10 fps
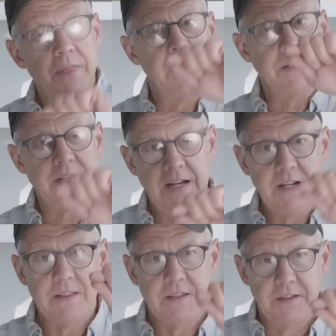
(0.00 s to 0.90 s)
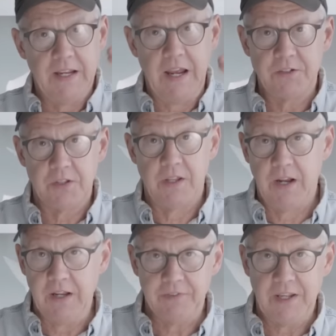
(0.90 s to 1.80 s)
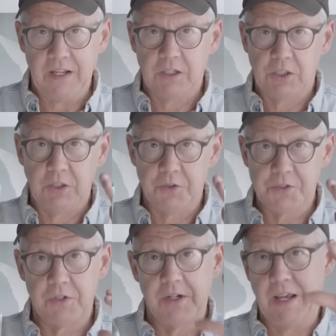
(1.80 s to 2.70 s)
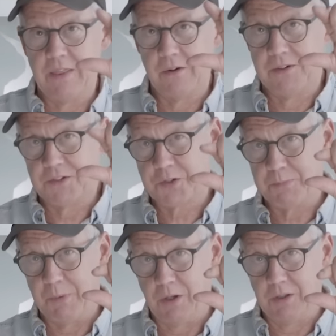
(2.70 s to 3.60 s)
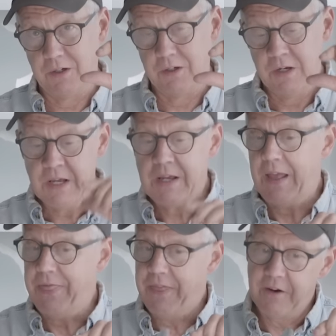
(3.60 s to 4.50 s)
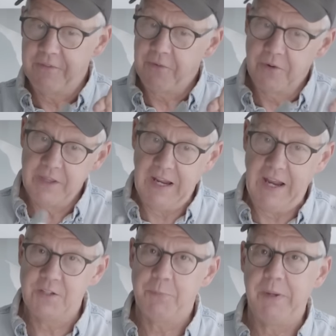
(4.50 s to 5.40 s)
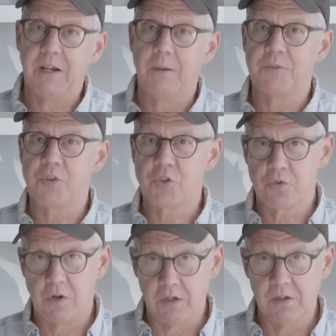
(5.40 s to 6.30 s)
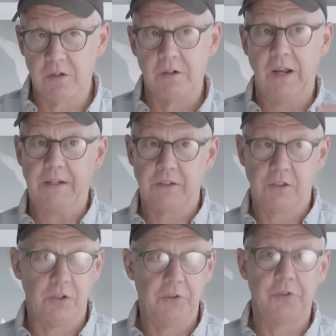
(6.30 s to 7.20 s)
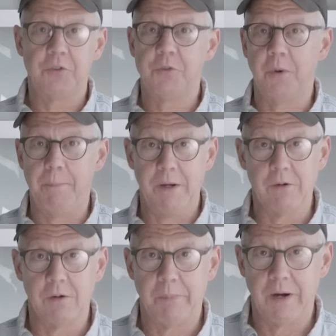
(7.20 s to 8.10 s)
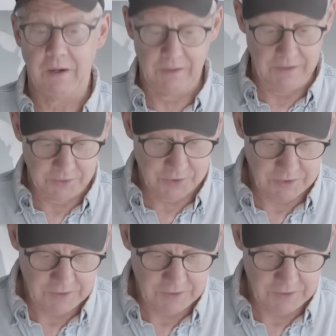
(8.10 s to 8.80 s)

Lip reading: The teeth on the edge of the knife get closer together and smaller, and therefore the edge becomes stronger and closer to a mirror polish.